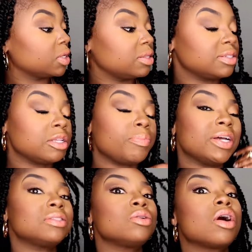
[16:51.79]
This lip
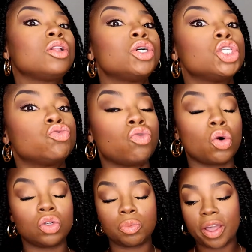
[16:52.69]
pencil color is
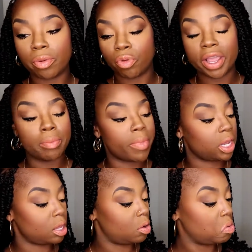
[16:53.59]
Rose by the brand
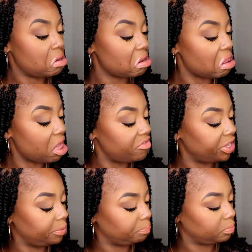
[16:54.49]
Mellow. Love it.